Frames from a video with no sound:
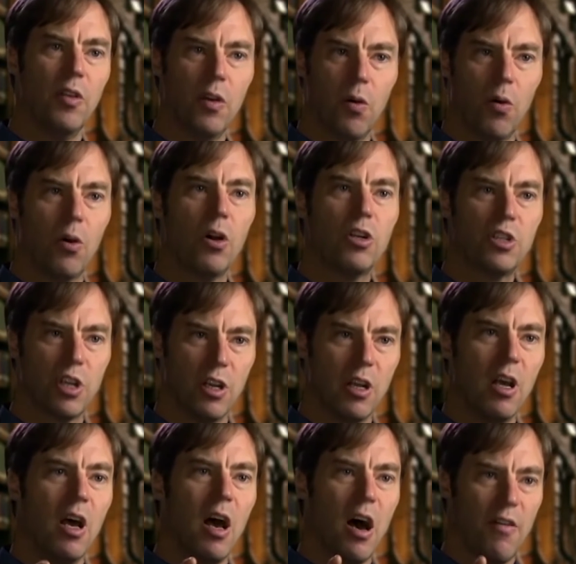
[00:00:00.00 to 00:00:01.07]
in the
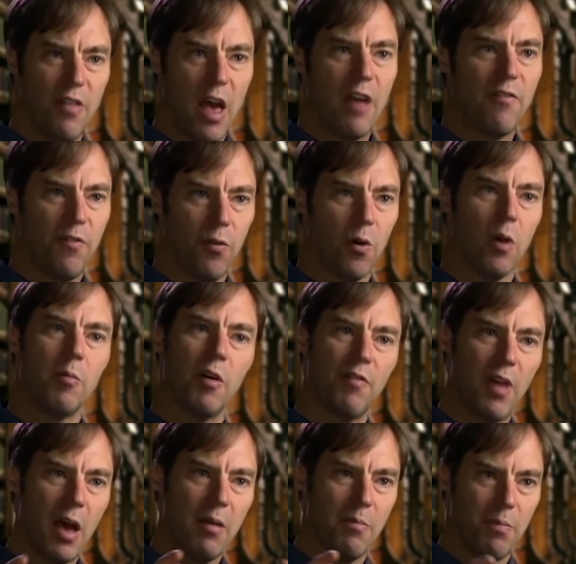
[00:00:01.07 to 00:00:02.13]
origin of that form,
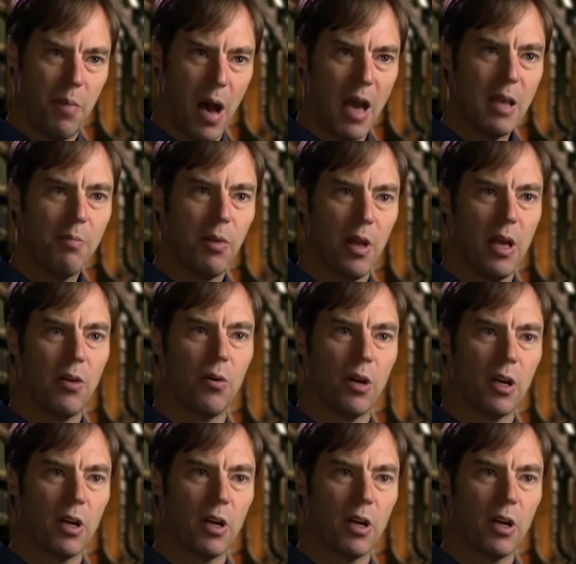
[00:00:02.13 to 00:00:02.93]
of that body plan